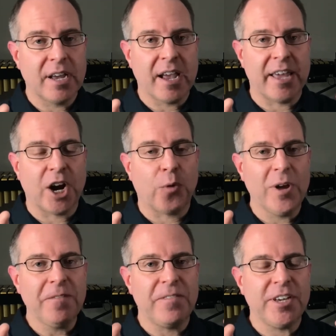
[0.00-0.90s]
And our
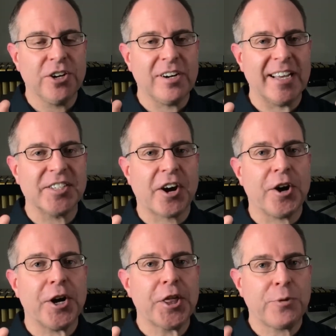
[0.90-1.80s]
ring finger is
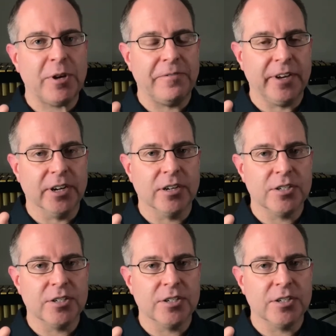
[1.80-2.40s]
our 3 finger.